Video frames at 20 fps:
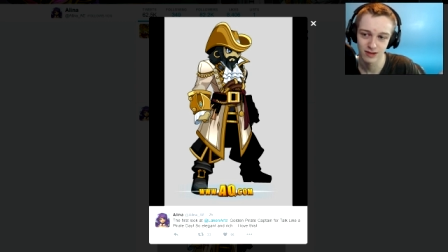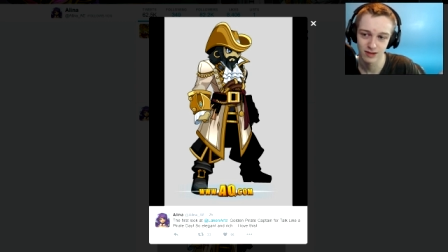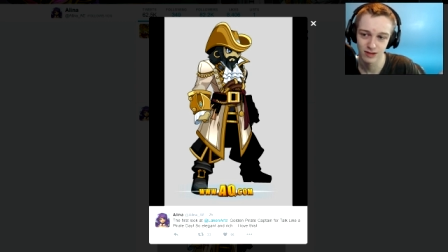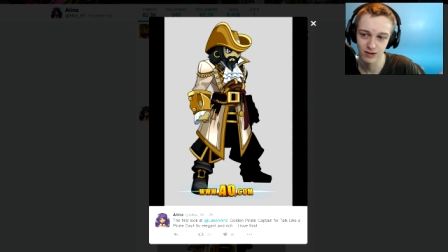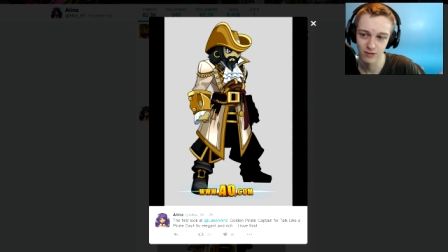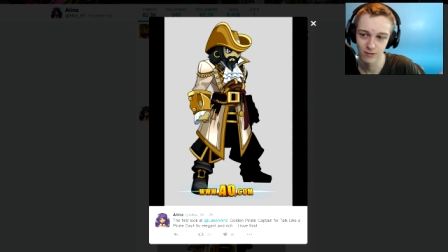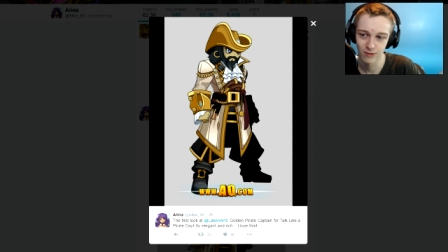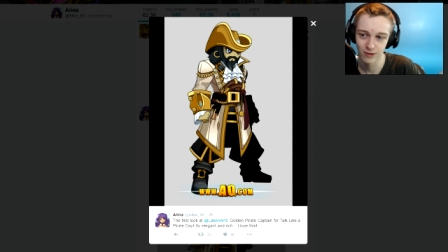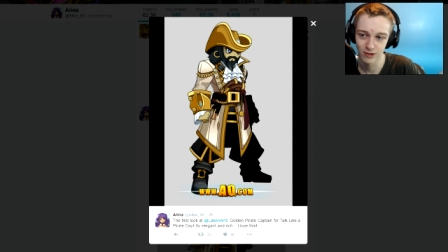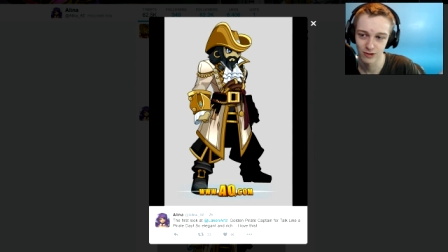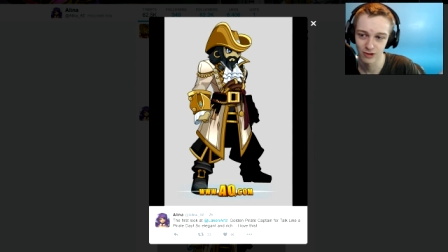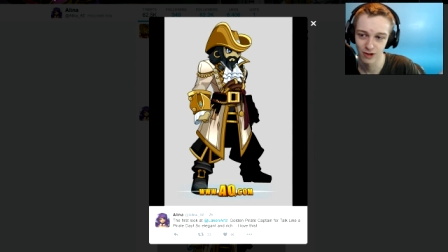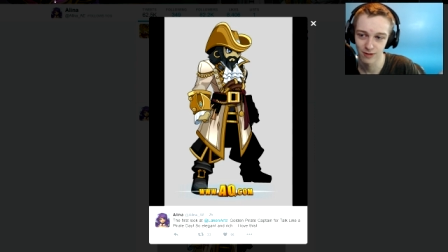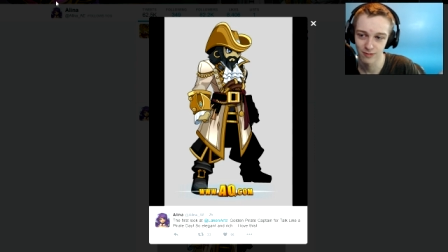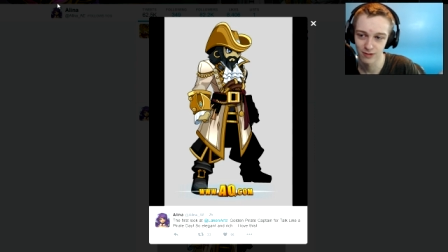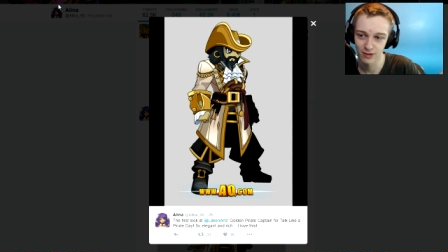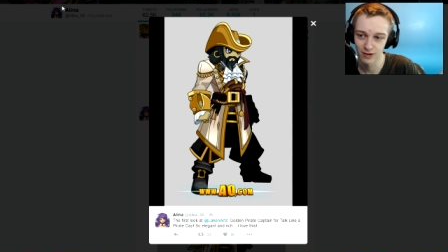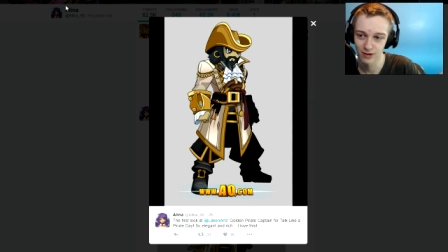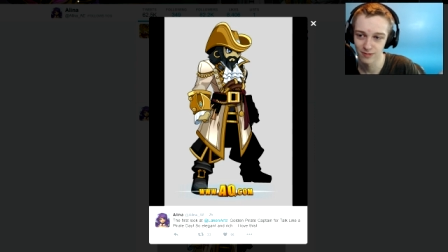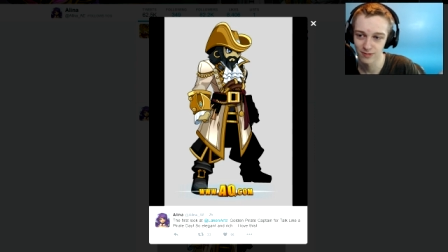the quantity
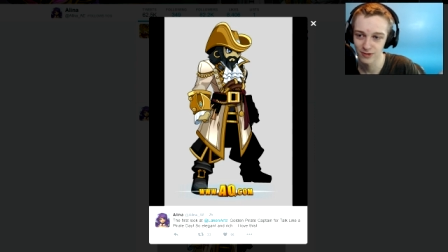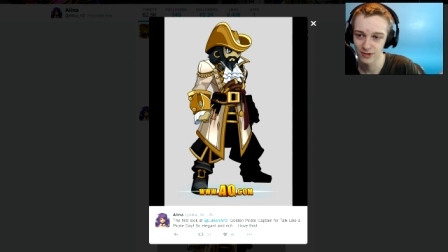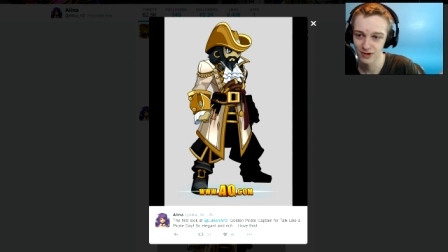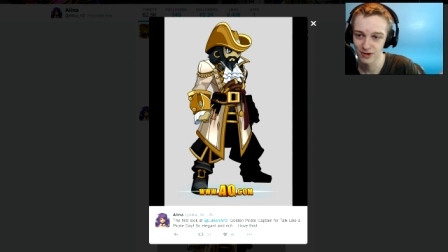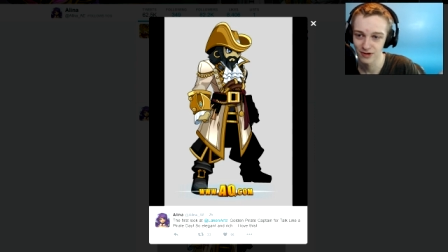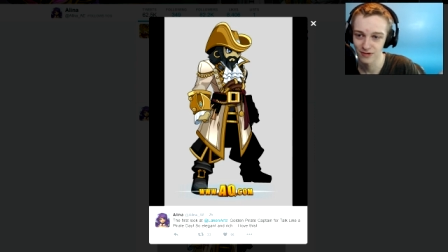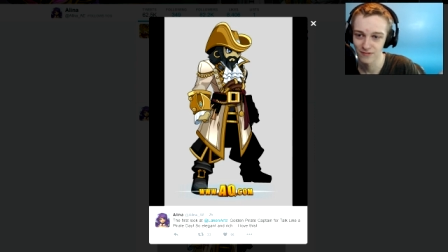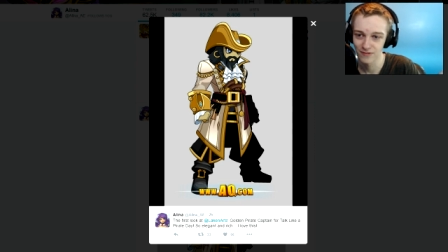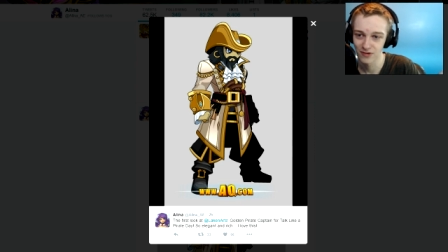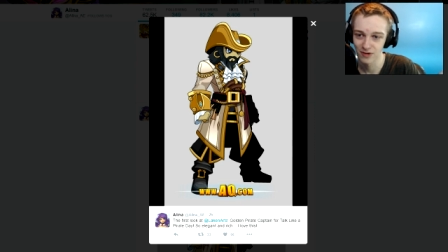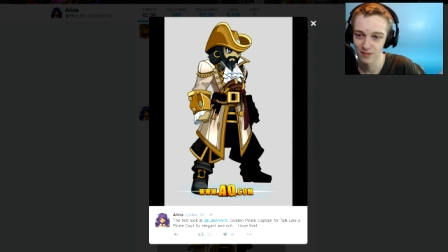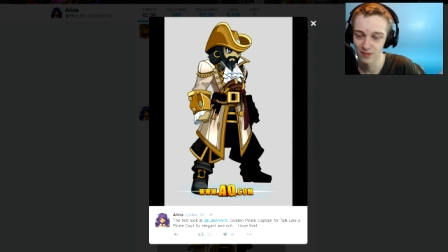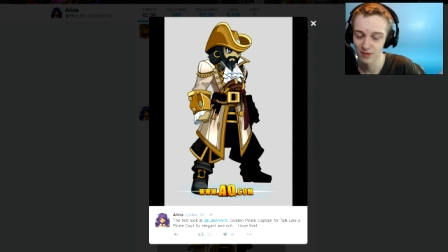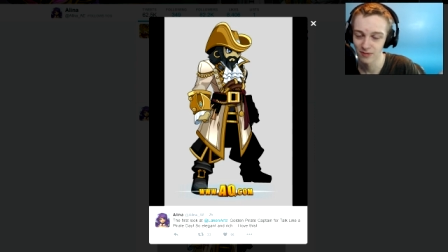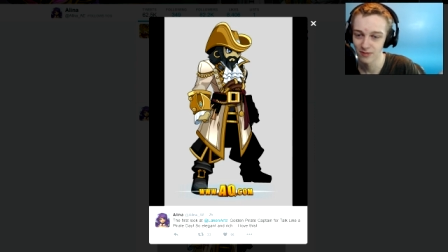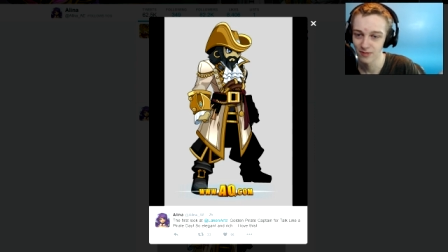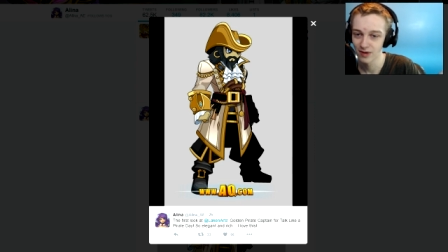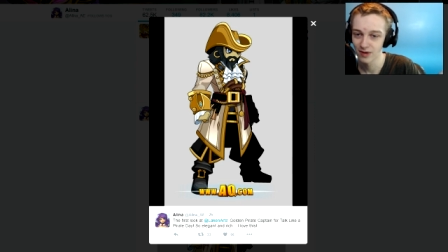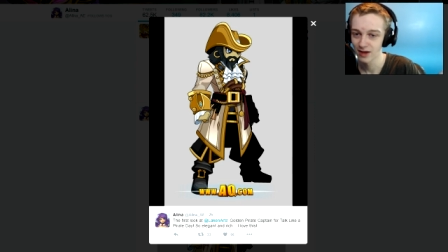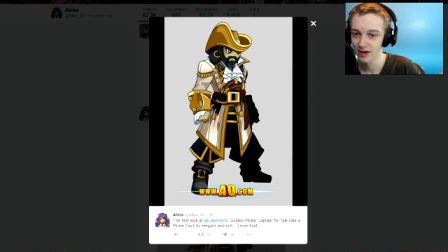shop's 100% confirmed, but
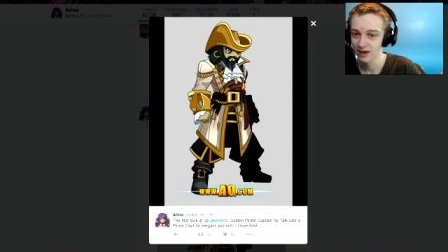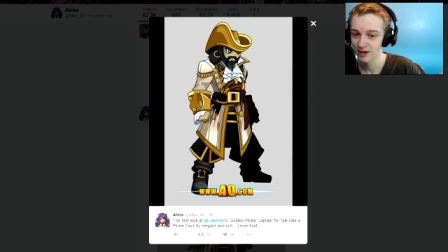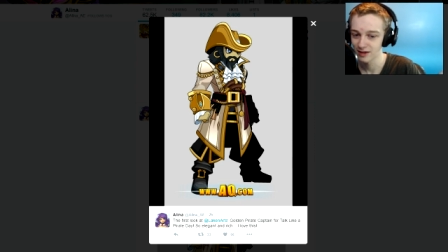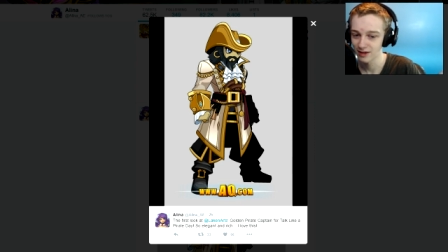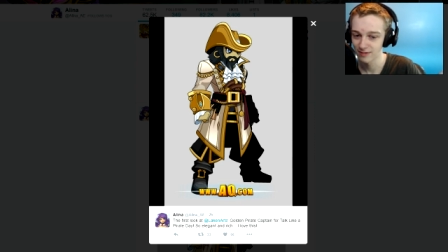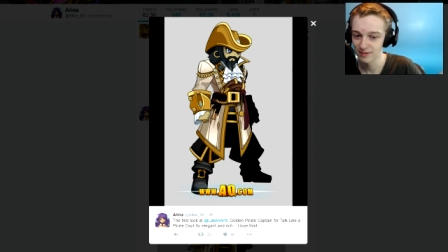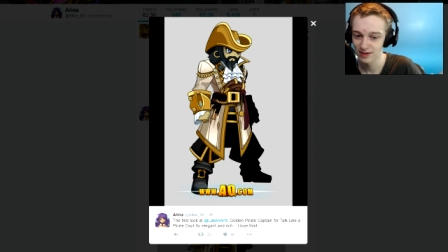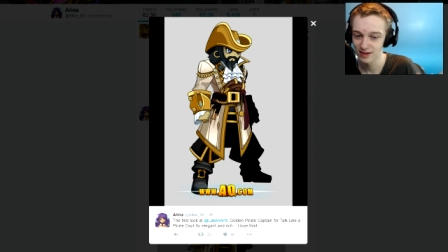some